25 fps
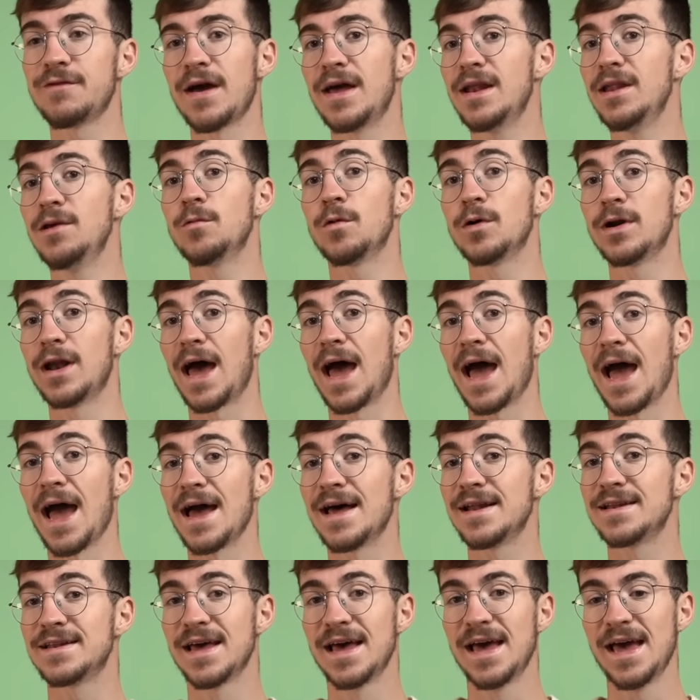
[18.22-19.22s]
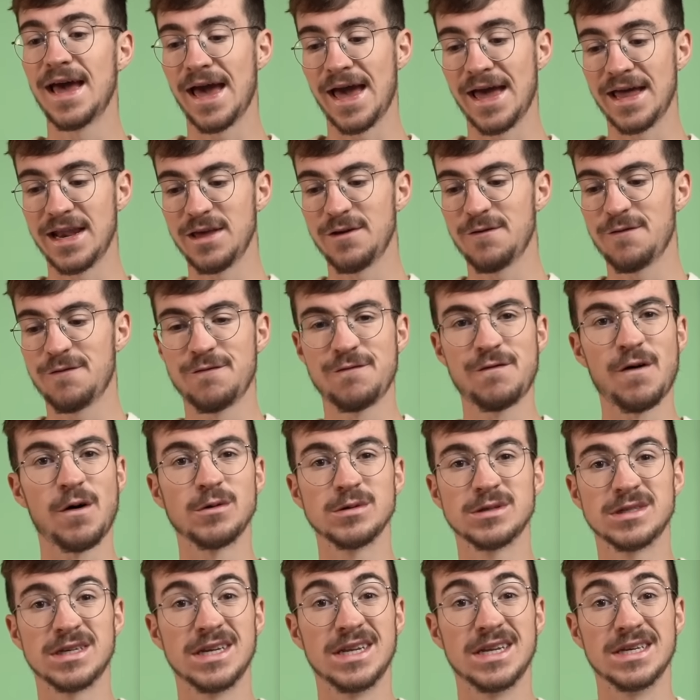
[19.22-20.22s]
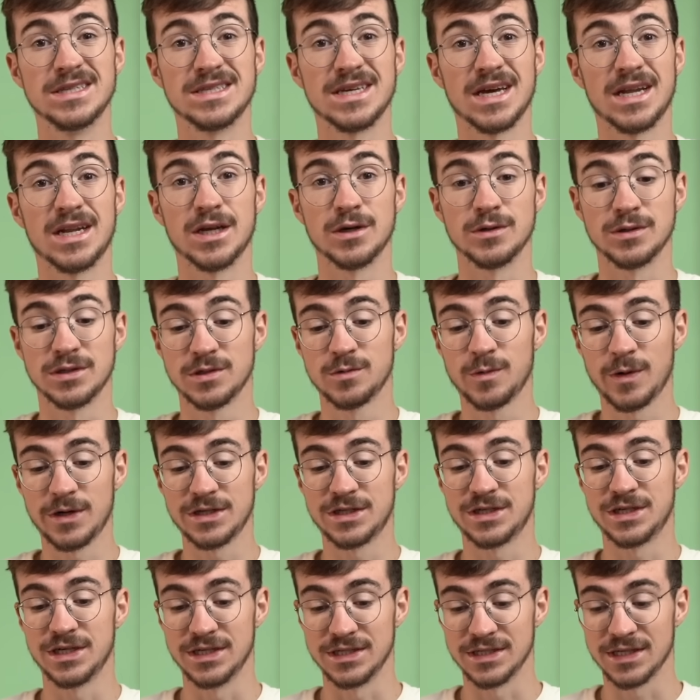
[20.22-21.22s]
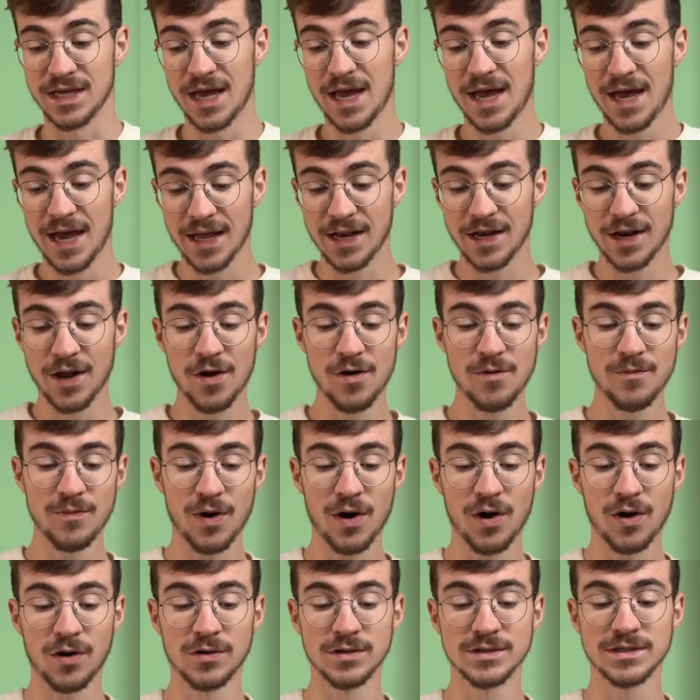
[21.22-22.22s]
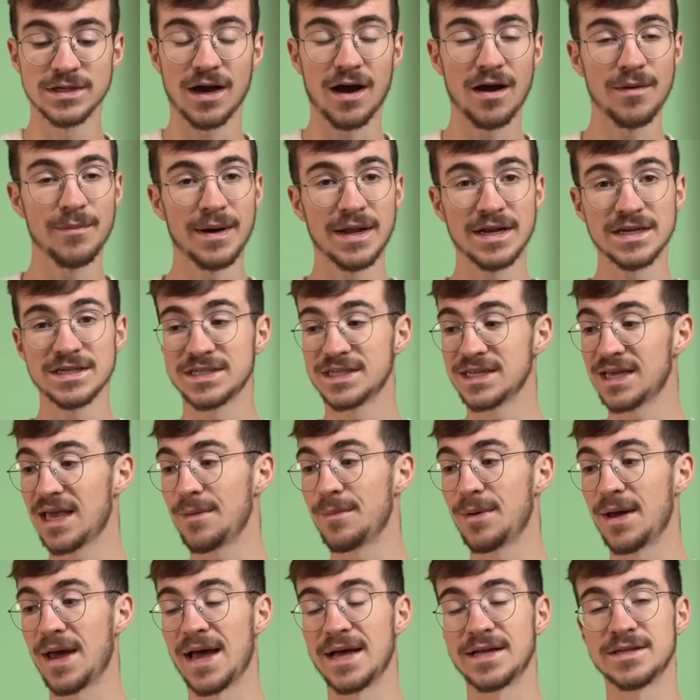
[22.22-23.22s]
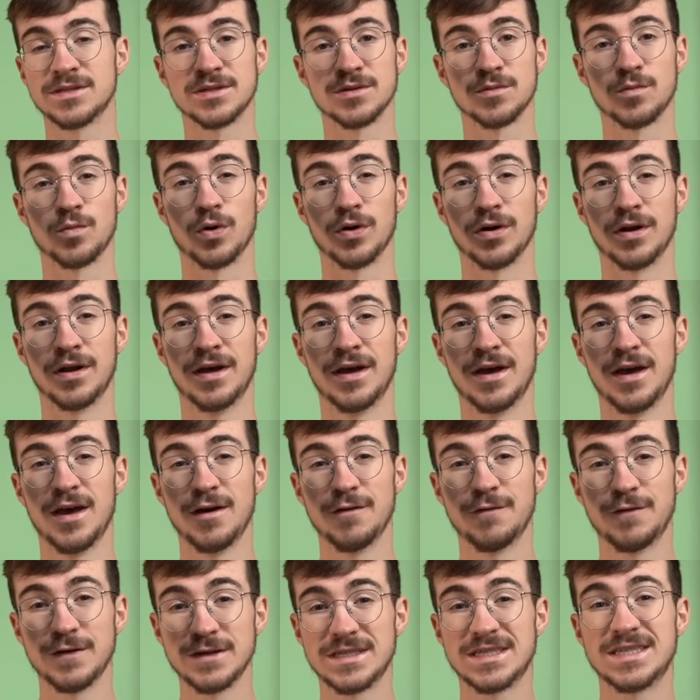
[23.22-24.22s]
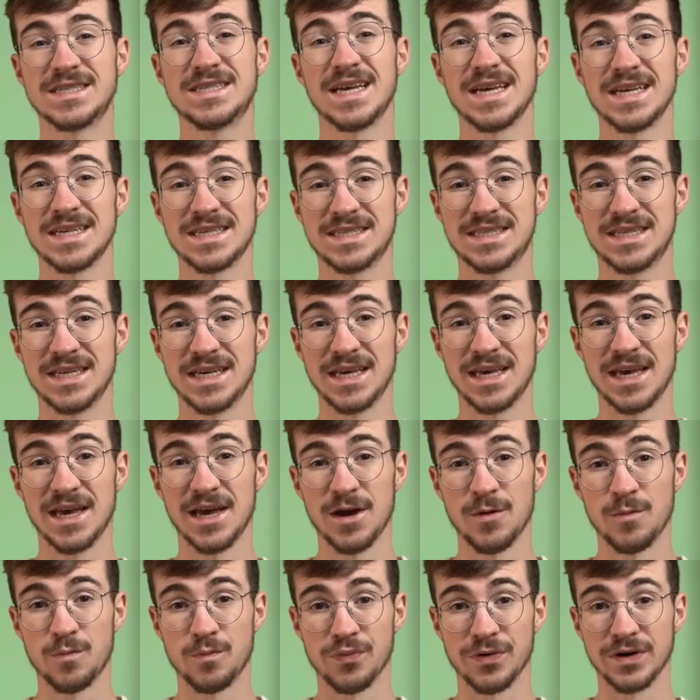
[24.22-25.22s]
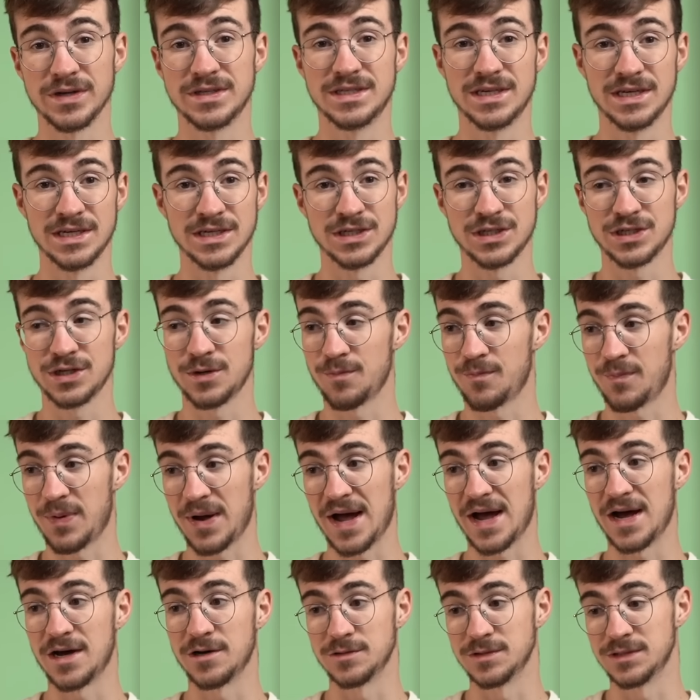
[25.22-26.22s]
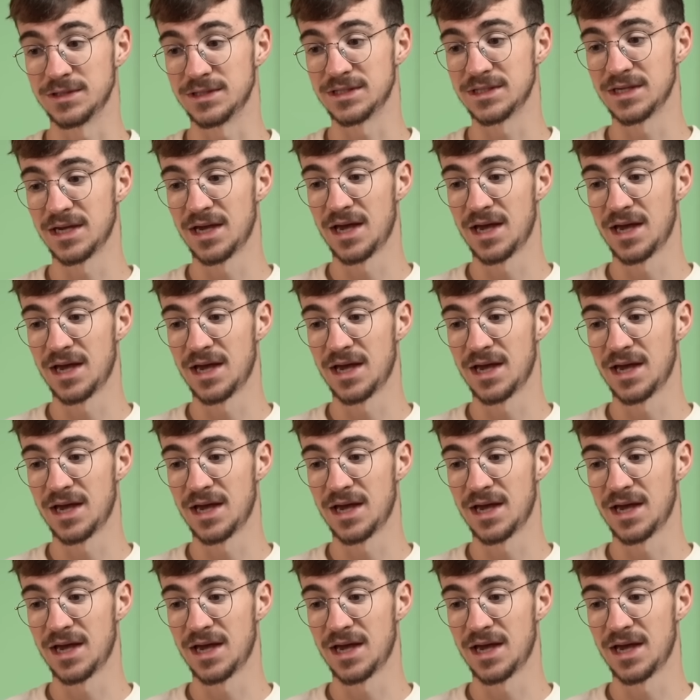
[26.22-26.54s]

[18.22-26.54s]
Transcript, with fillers: anyone had any faulty Nintendo Switches and lo and behold, I managed to get my hands on one for 60 British pounds.